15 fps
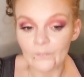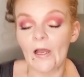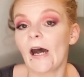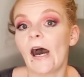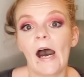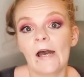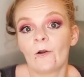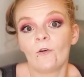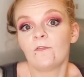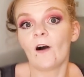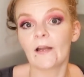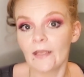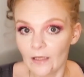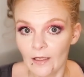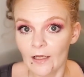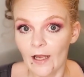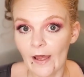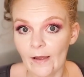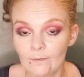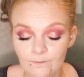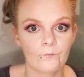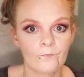I don't fucking get
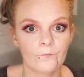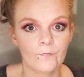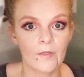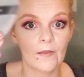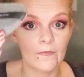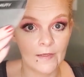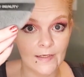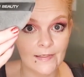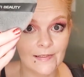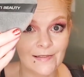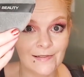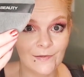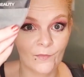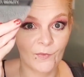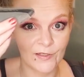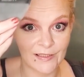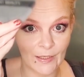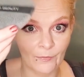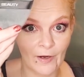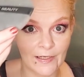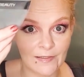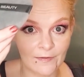it. This was a
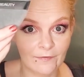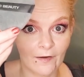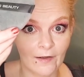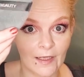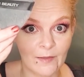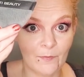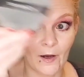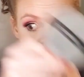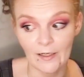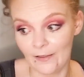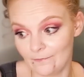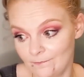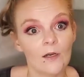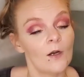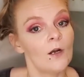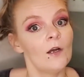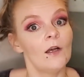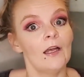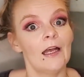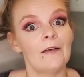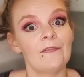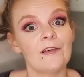waste of fucking money.
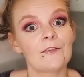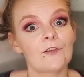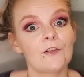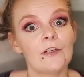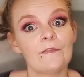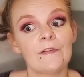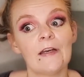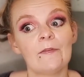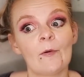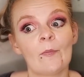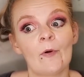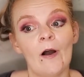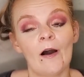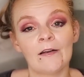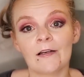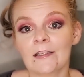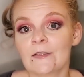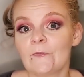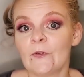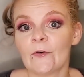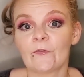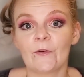If these are your favorite products,
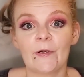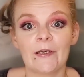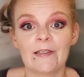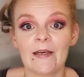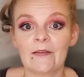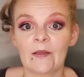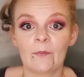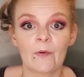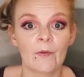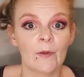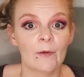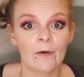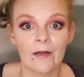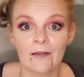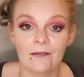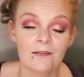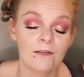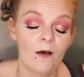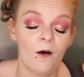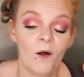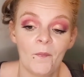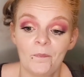feel free to take them with a grain of
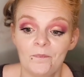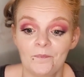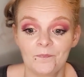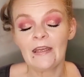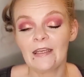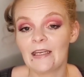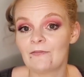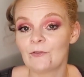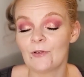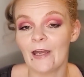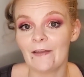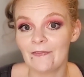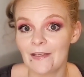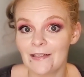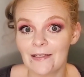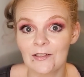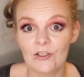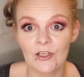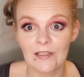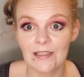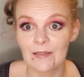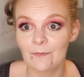salt. If you hate these
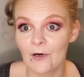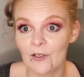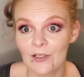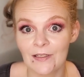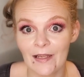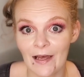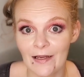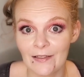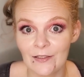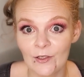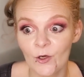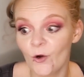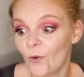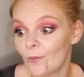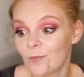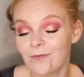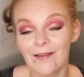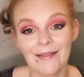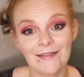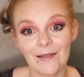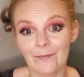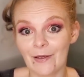just as much as I do,
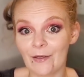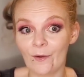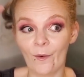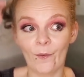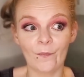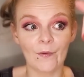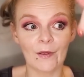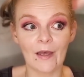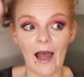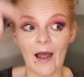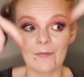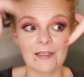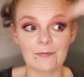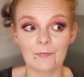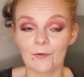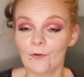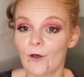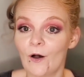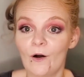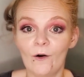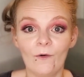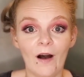please let me know in the comments
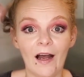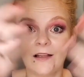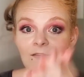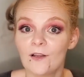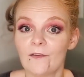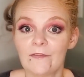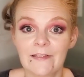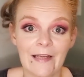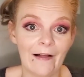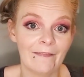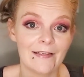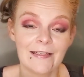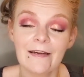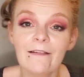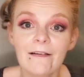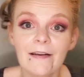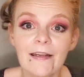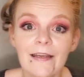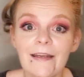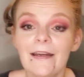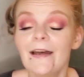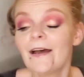below. I love
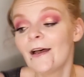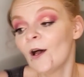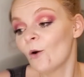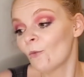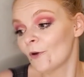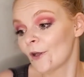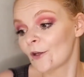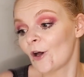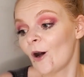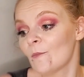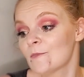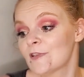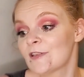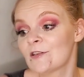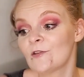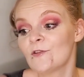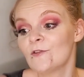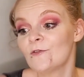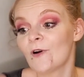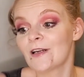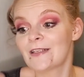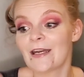solidarity when it comes
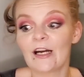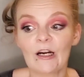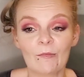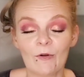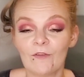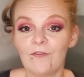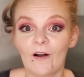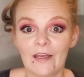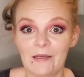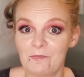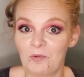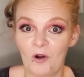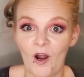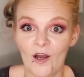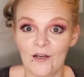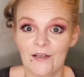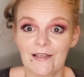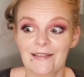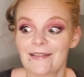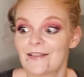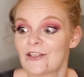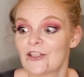to terrible fucking products
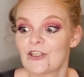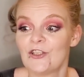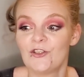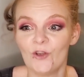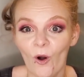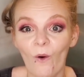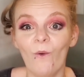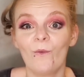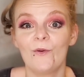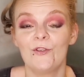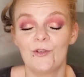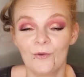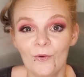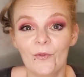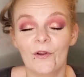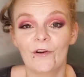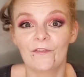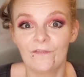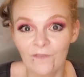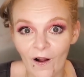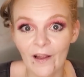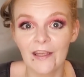that just don't do their
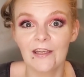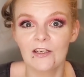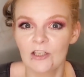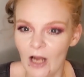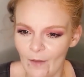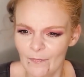fucking job.